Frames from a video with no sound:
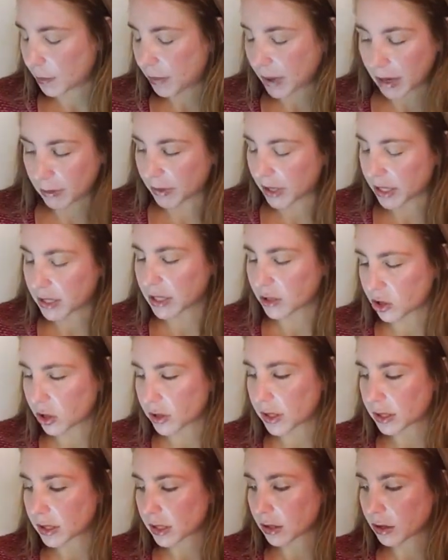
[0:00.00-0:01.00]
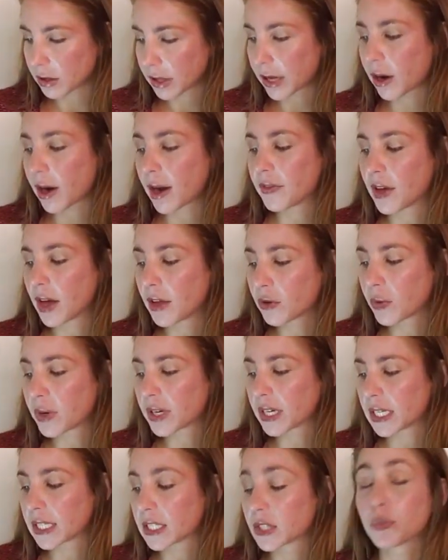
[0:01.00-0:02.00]
going to touch on this a little later. The other
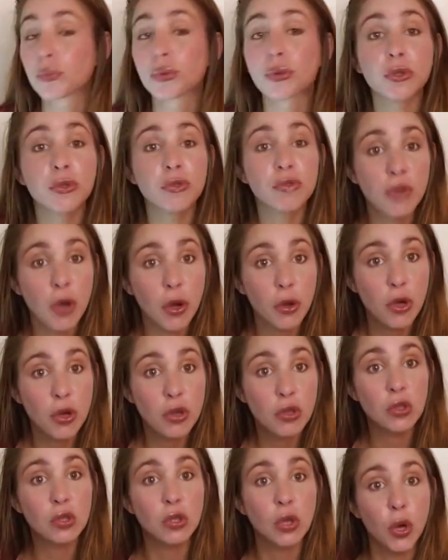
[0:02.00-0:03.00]
one is proof photos,